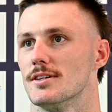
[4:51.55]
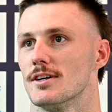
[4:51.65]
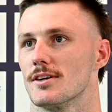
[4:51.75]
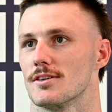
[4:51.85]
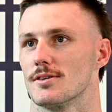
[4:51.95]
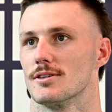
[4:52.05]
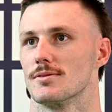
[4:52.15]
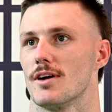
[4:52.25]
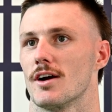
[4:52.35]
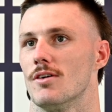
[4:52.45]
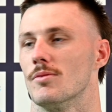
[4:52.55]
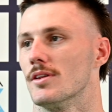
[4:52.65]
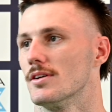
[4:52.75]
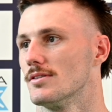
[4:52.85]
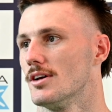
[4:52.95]
You've got to sort of crack on with
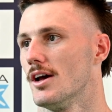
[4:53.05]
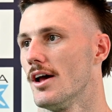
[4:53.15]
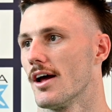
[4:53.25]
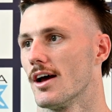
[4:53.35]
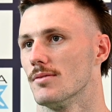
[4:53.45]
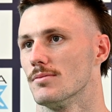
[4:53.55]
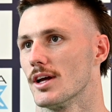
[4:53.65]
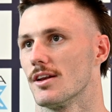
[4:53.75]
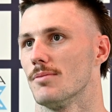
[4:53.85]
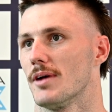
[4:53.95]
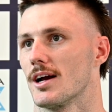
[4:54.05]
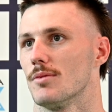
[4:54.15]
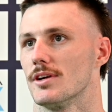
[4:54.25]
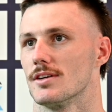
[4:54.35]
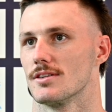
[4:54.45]
it. We had no backup
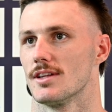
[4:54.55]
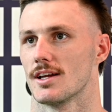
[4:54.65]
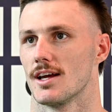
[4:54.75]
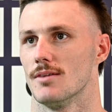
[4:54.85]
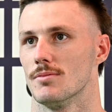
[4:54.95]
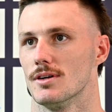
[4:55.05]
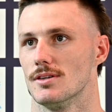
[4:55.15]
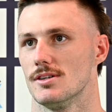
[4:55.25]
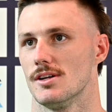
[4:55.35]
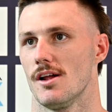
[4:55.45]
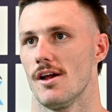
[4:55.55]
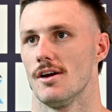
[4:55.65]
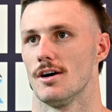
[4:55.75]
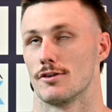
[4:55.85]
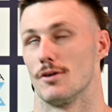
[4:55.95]
wingers in that game, but
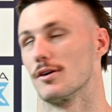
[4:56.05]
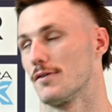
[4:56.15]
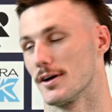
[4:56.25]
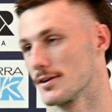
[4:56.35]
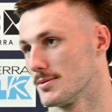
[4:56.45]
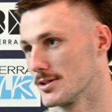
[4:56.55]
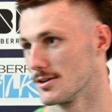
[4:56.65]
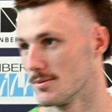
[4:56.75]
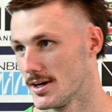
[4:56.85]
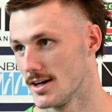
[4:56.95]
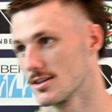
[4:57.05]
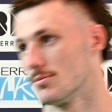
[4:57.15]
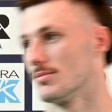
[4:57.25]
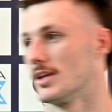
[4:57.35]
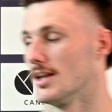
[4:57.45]
I try not to focus too much on the past.
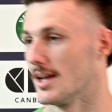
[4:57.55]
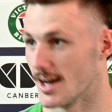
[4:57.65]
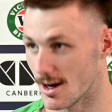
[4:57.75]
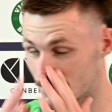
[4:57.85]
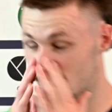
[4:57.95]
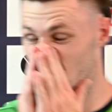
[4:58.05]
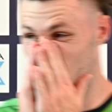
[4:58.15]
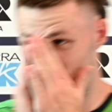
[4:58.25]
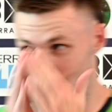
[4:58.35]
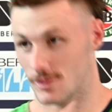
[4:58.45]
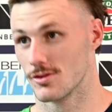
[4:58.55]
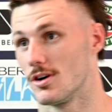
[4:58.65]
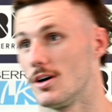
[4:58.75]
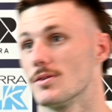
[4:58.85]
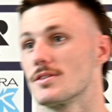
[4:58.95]
I'm here now. I'm looking forward to
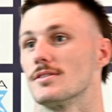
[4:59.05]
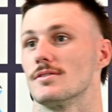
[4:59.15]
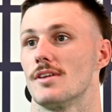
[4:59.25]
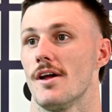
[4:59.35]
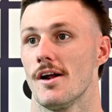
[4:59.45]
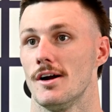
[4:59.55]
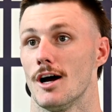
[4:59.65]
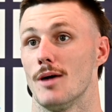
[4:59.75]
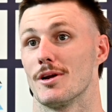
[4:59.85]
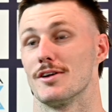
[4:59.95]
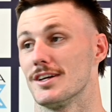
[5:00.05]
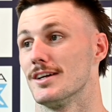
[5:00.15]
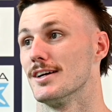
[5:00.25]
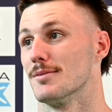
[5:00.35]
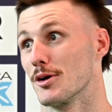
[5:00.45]
trials and hope I don't
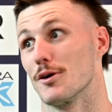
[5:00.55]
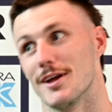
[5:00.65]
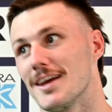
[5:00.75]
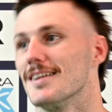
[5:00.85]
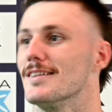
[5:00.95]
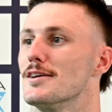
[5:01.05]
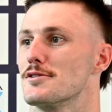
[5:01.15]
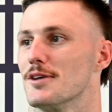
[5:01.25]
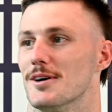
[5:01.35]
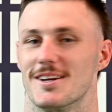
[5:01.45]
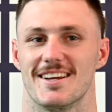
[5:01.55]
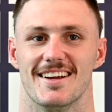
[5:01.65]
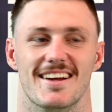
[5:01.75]
tear my groin again in these trials.